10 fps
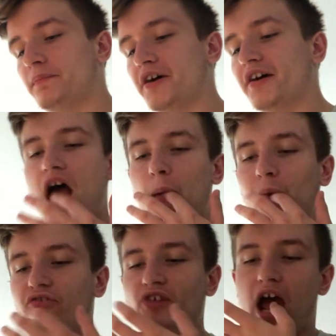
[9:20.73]
but I'm
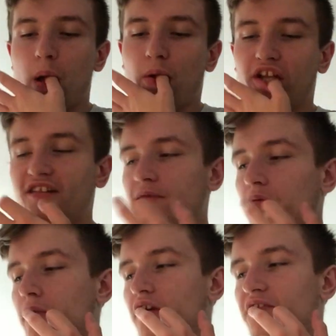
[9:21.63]
gonna try out one of these
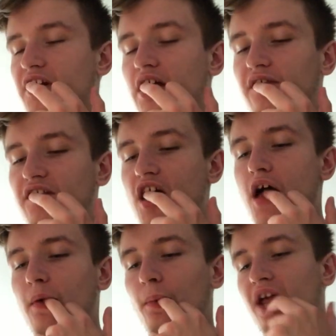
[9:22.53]
cinnamon rolls right now,
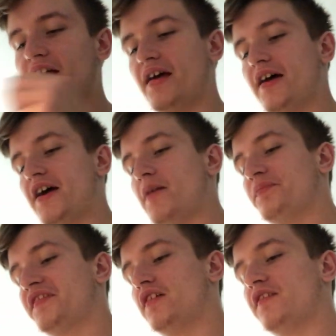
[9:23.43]
so
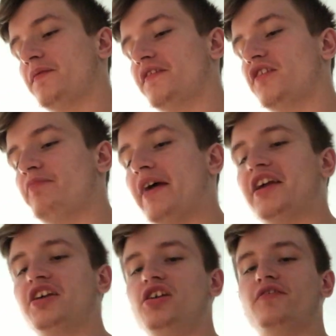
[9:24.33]
um, still some stuff
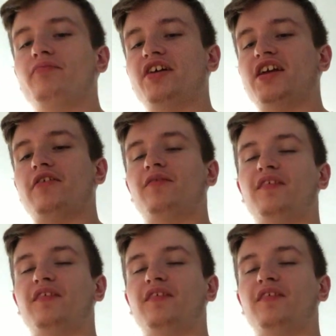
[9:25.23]
baking in the oven right now as we